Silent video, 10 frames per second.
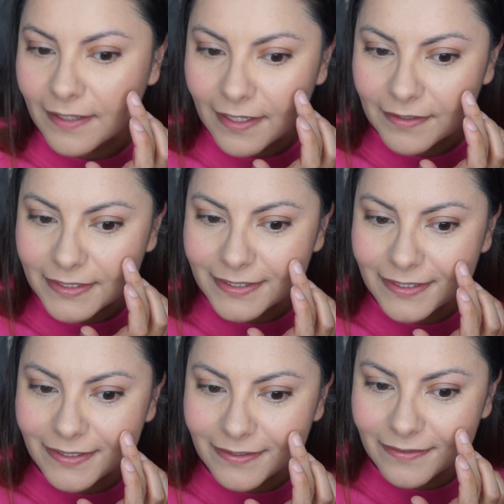Now we're just
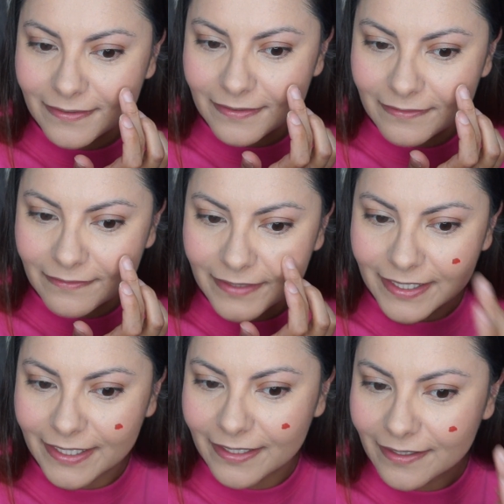gonna go right
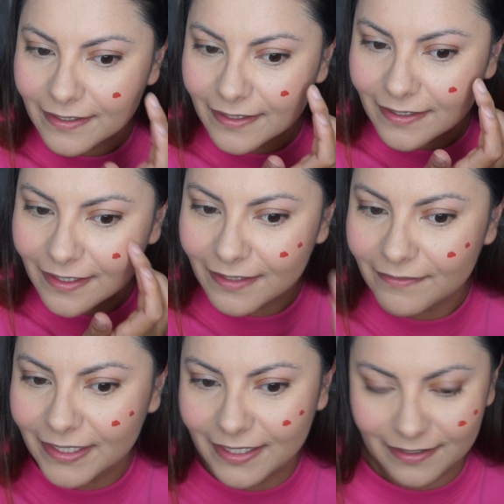here and
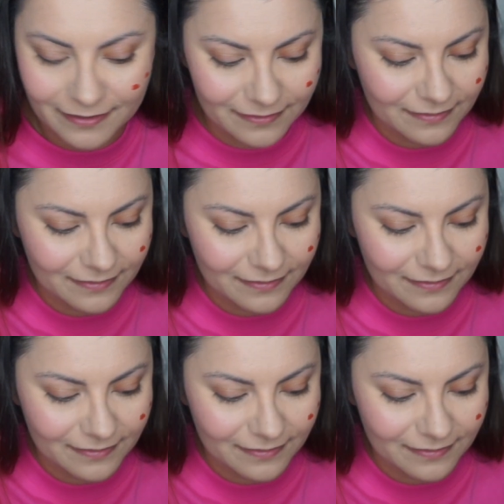right there.